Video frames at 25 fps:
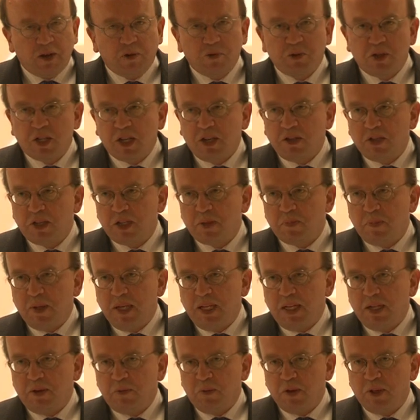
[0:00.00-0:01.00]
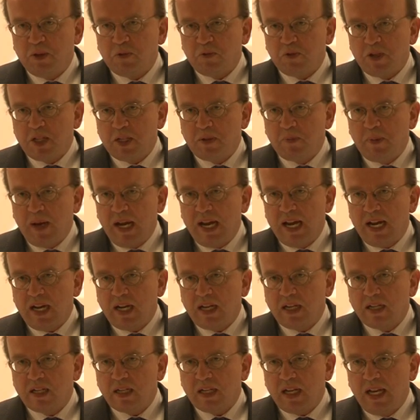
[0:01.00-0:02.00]
also speak with
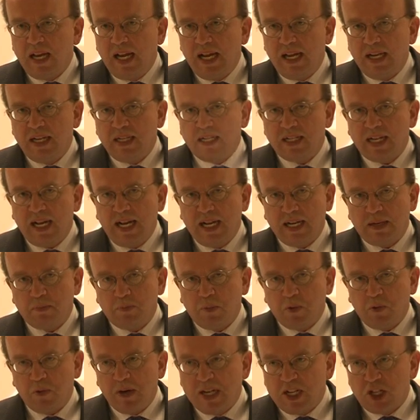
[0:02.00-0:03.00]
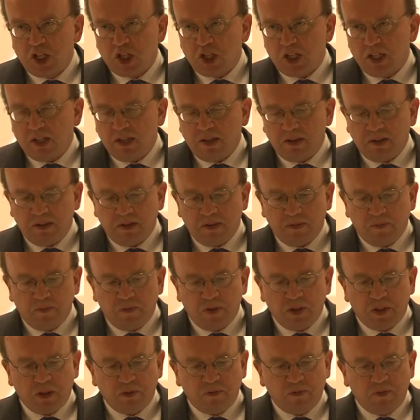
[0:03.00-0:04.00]
respect and admiration
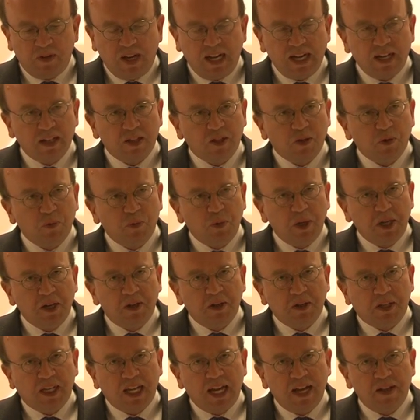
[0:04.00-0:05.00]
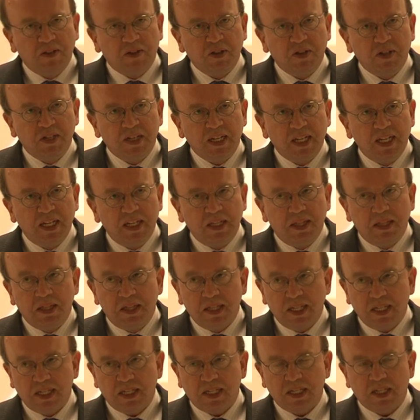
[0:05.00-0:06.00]
for the fact that we are gathered in
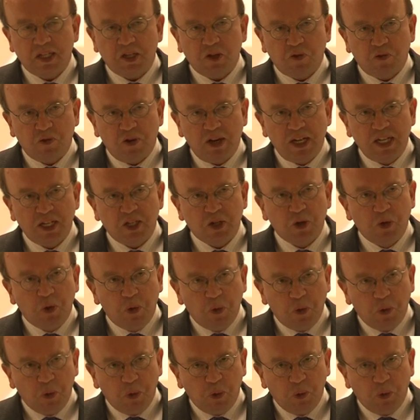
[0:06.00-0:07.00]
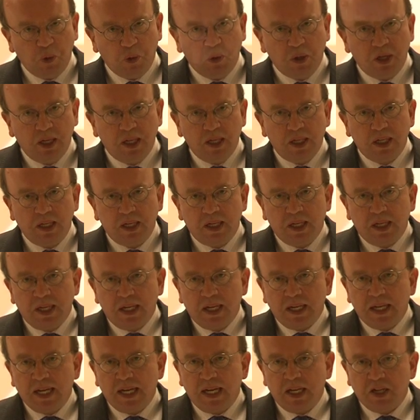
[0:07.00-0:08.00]
this great hall
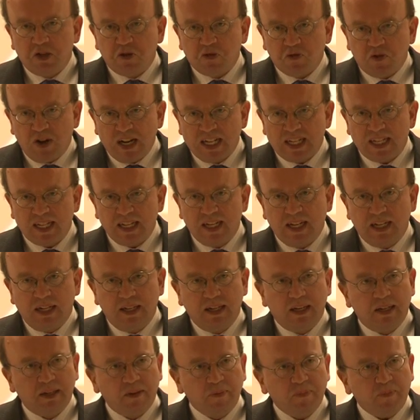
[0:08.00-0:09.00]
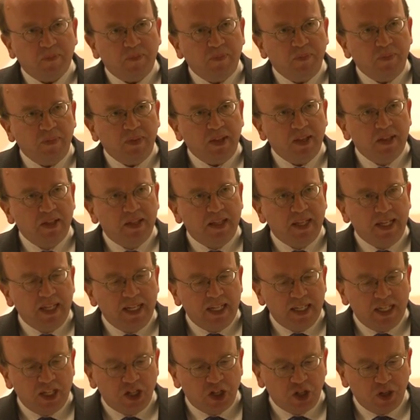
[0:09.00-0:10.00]
addressing the
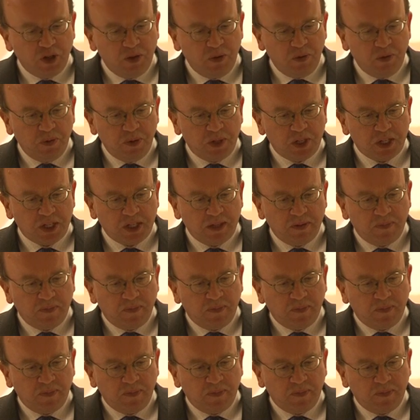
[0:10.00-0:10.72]
issues.